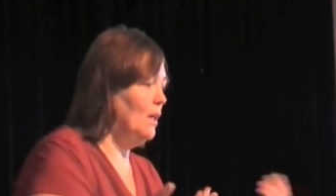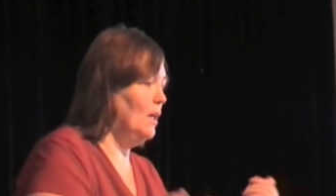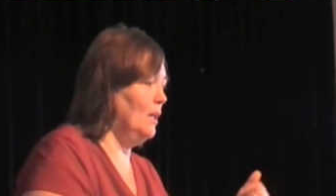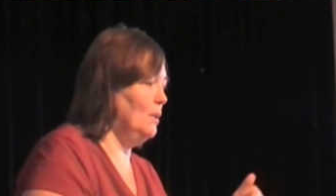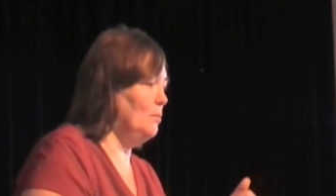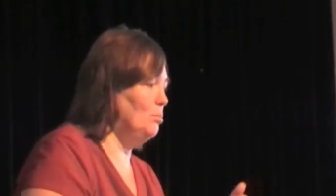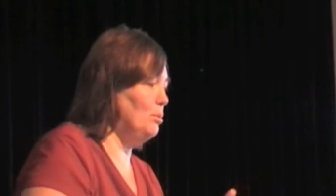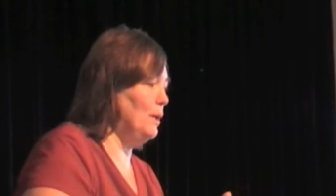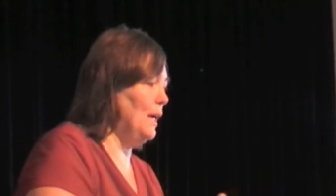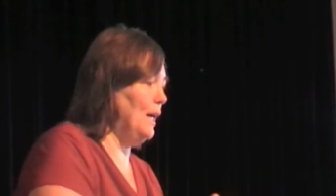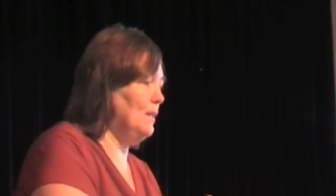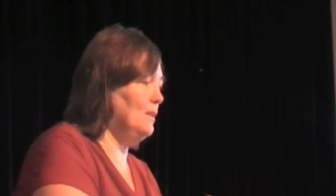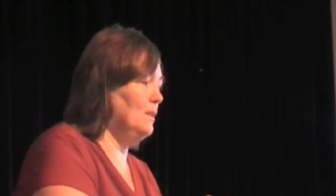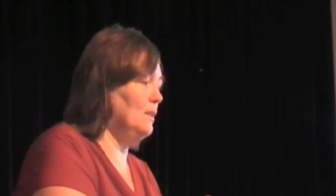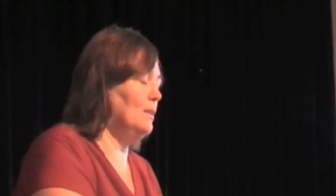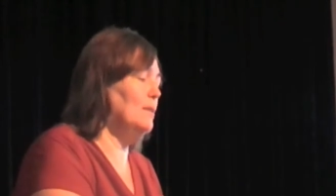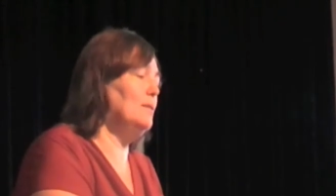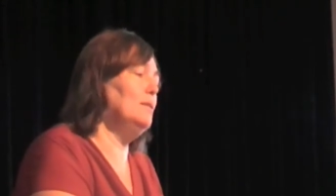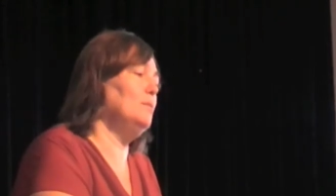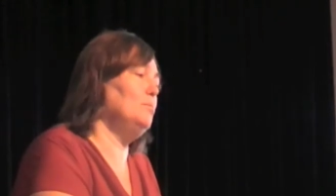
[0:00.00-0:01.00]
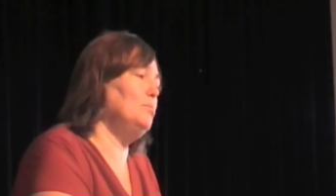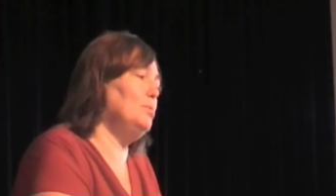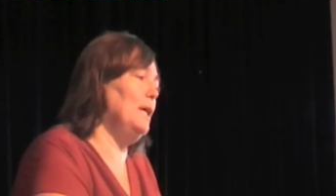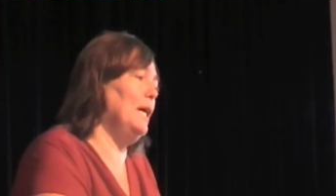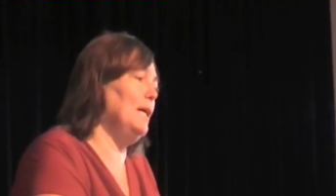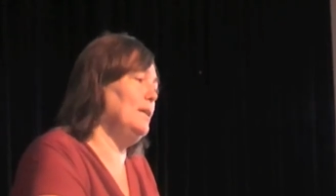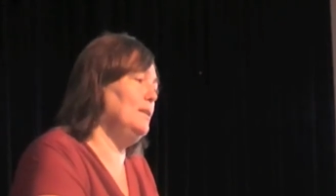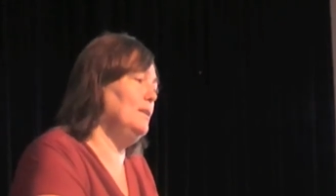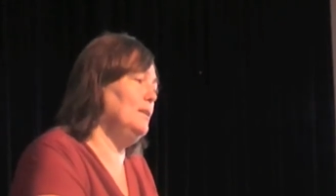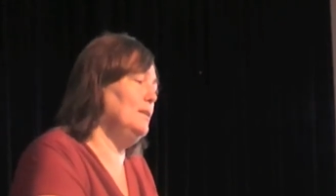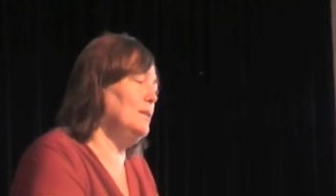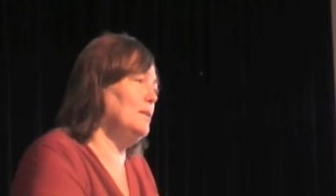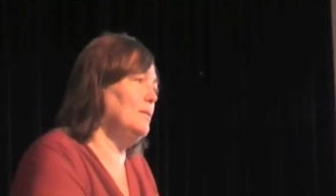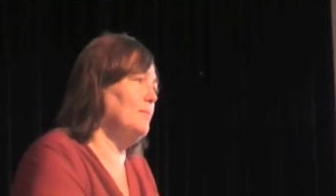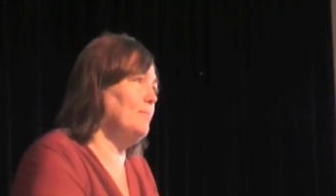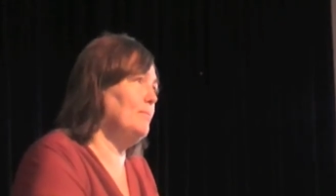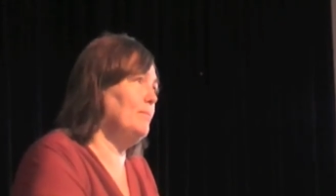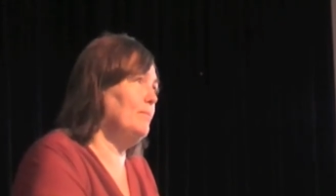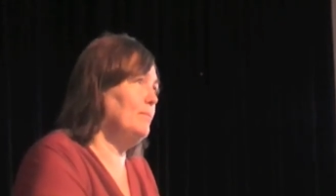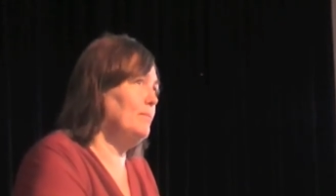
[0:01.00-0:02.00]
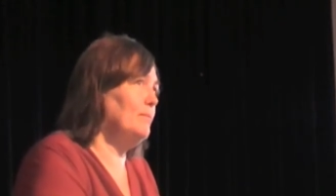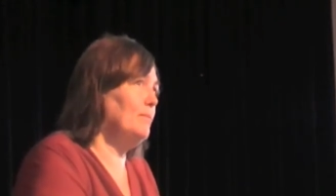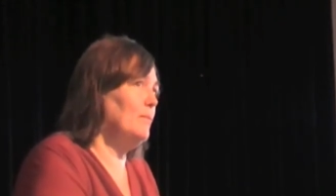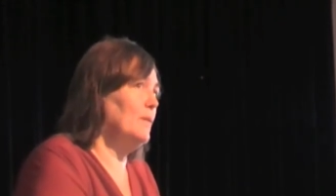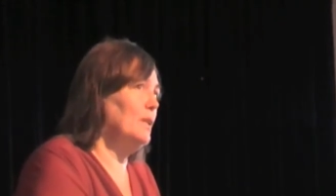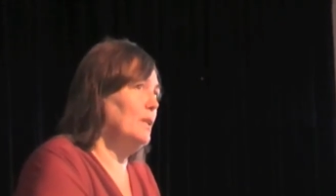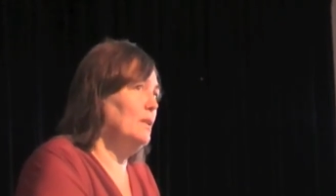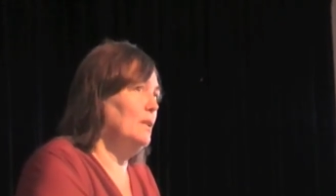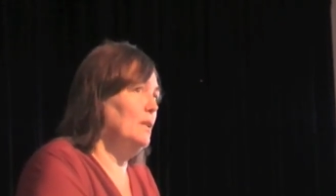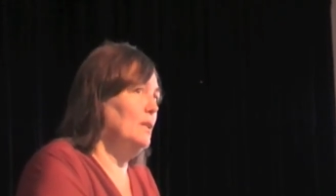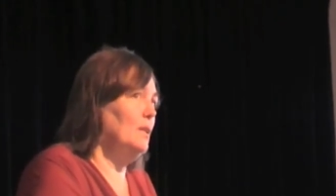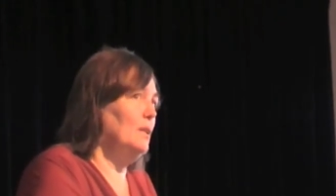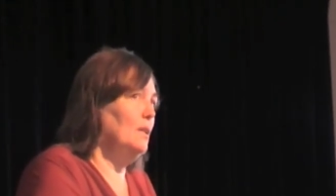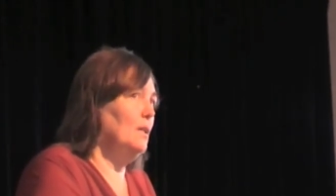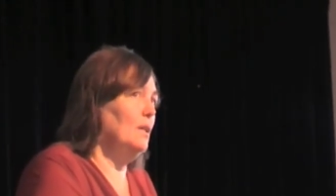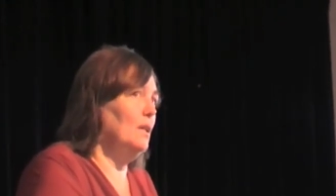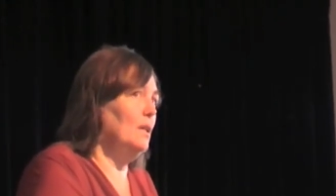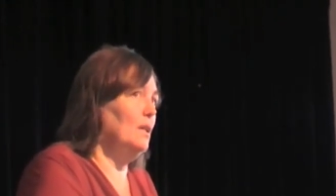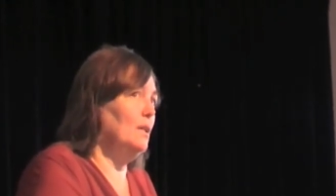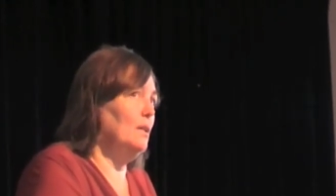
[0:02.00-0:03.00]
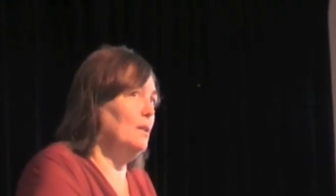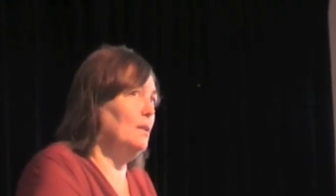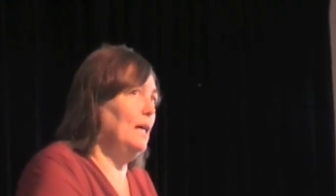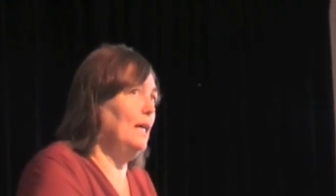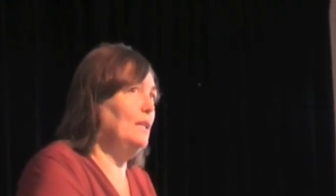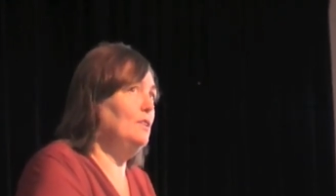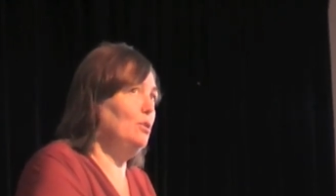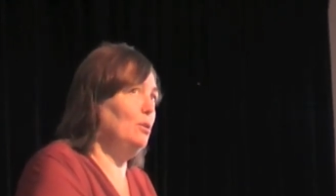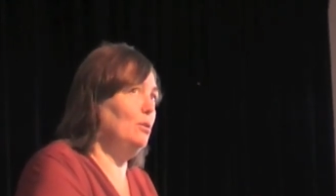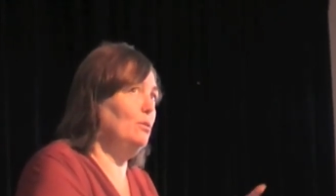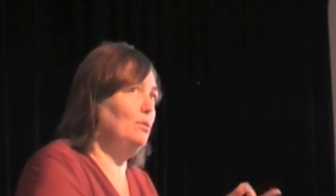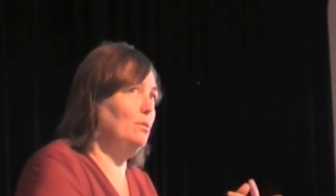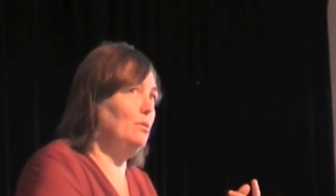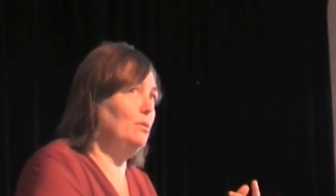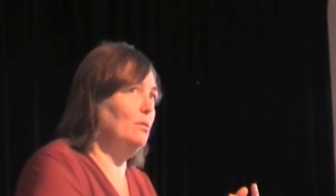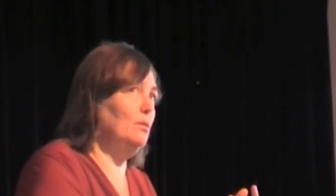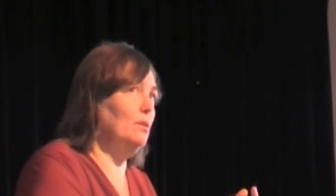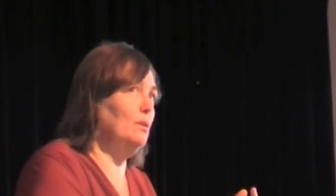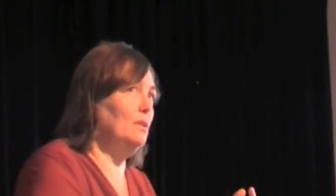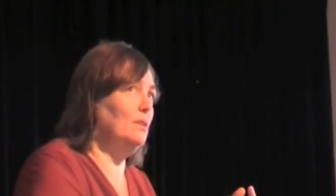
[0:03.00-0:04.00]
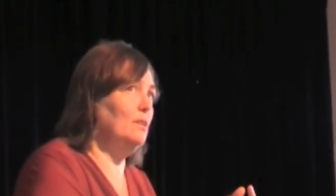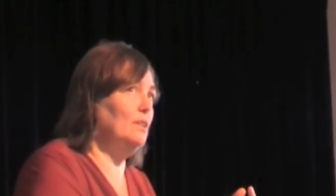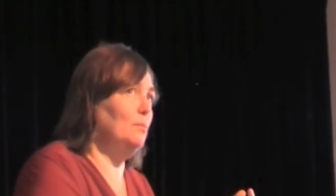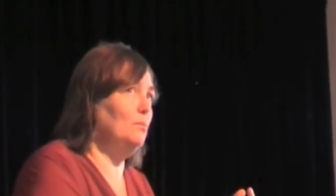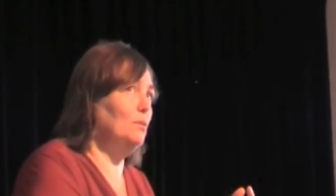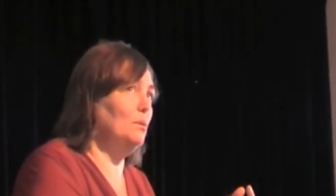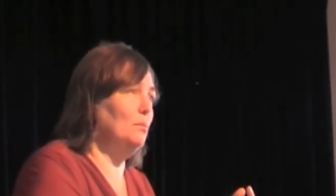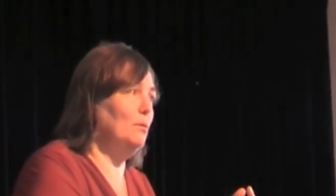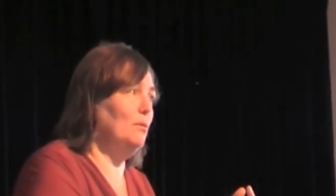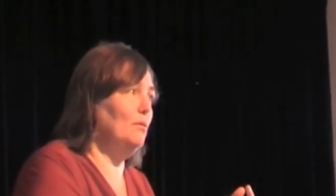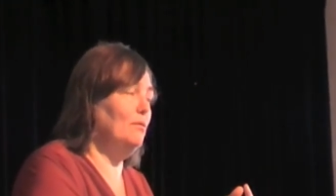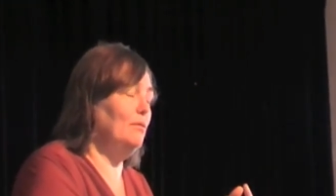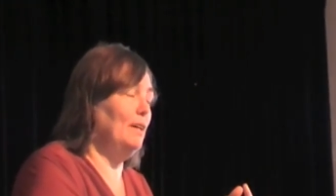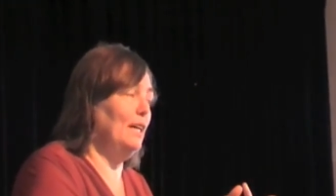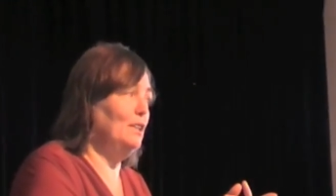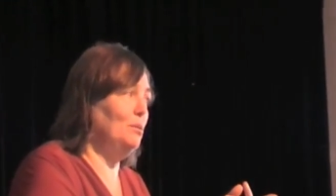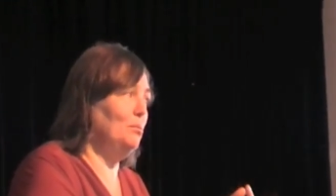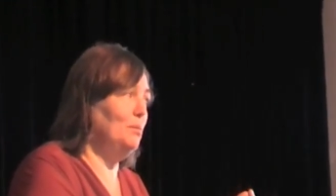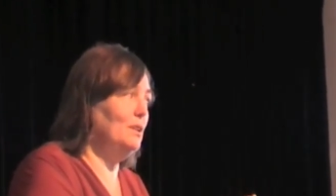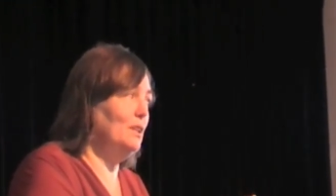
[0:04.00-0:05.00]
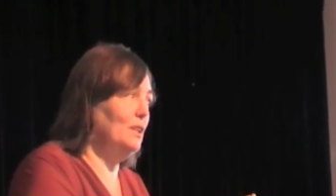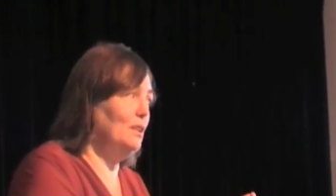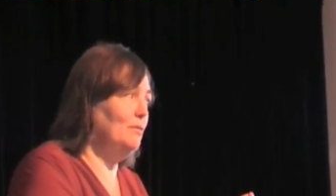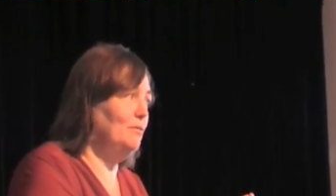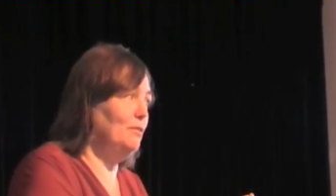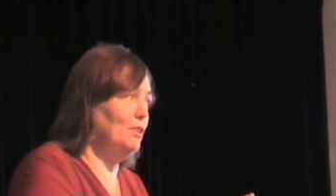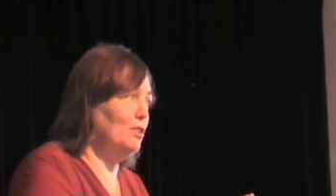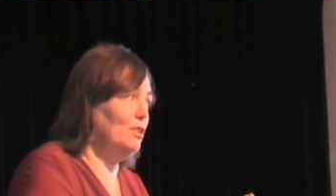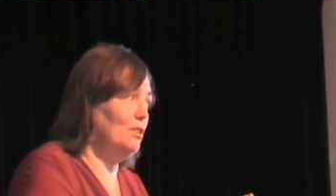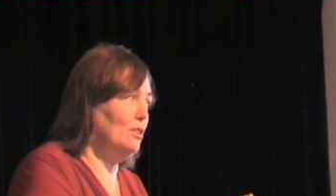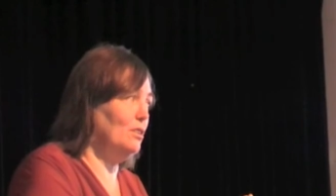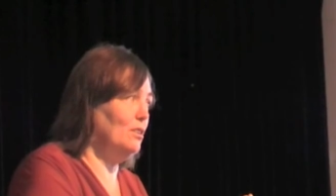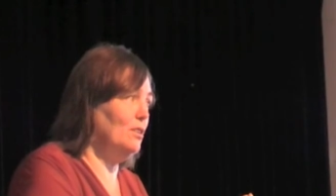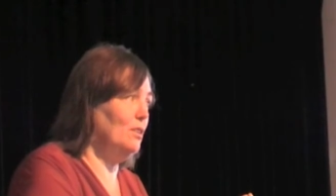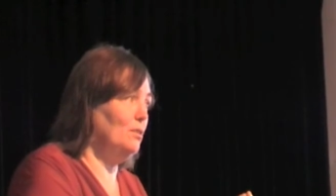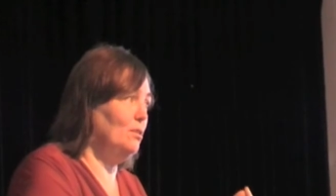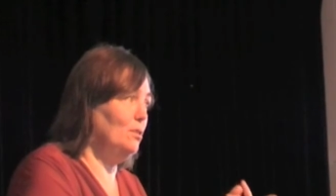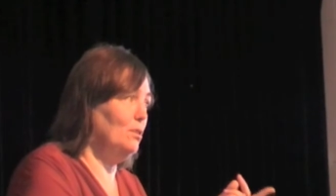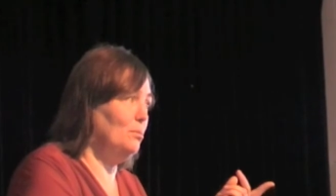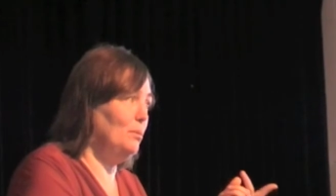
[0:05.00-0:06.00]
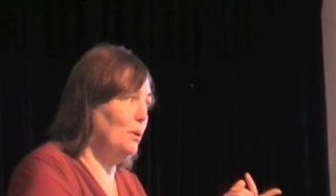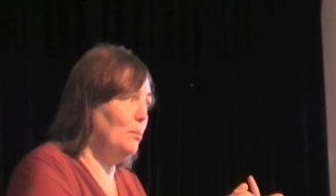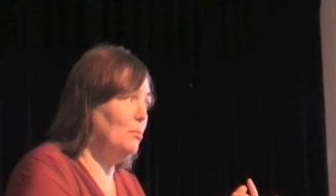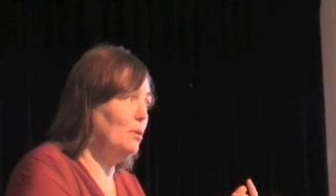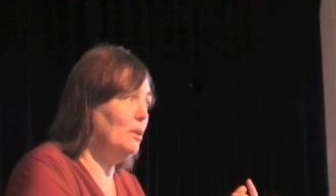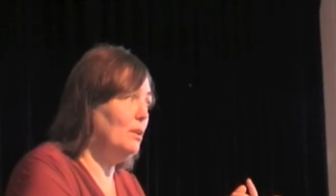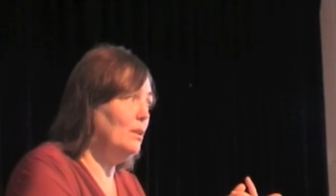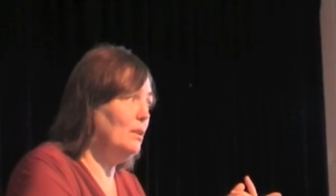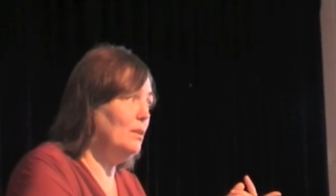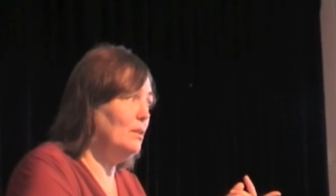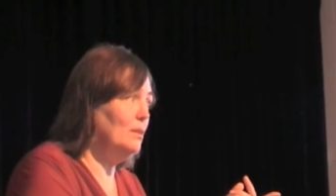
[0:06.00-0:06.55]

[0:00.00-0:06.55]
in, practi in practice. Uh, I told you the symptom of vitamin D deficiency, do you remember?